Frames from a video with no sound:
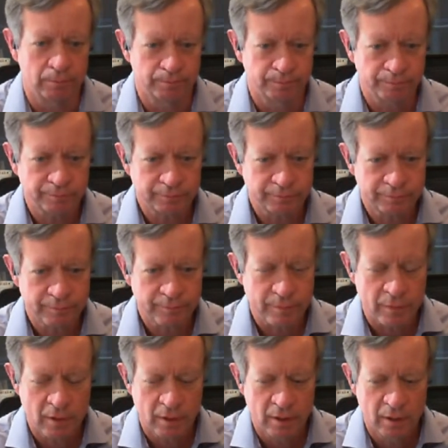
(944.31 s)

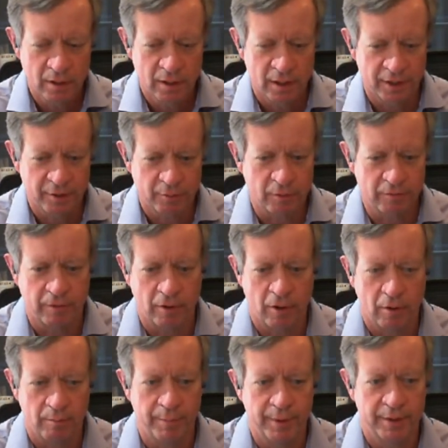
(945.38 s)
I think we've
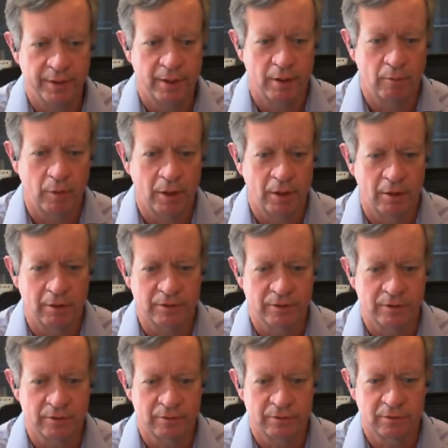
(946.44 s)
all been there where
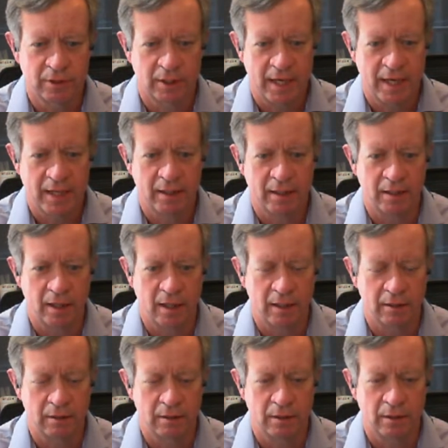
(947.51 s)
it's like, hey,
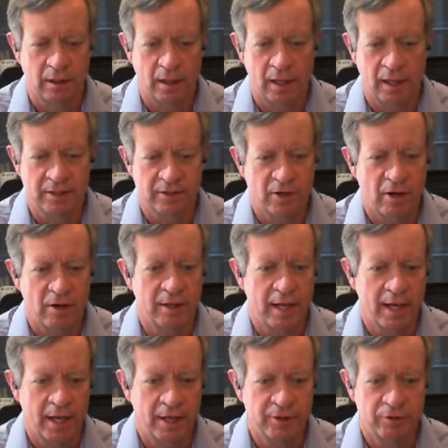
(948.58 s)
I saw
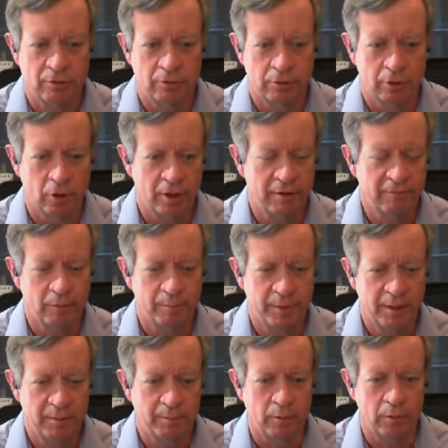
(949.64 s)
an ad, you're looking for
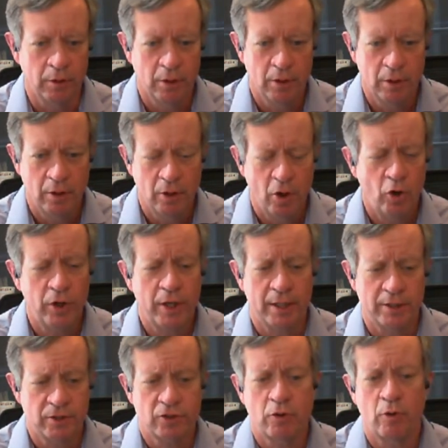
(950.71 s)
people. Oh
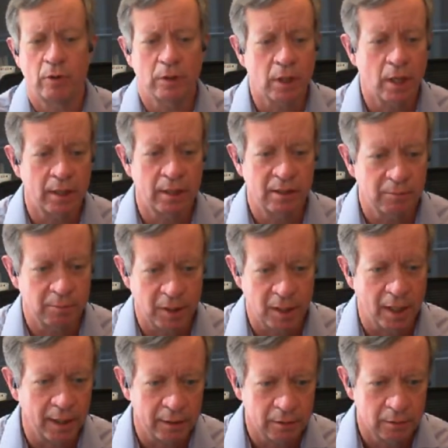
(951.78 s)
yeah, just go online and
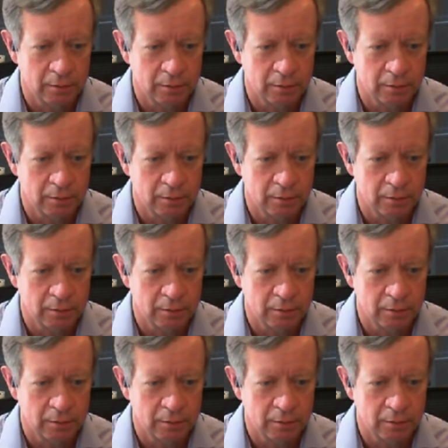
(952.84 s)
apply.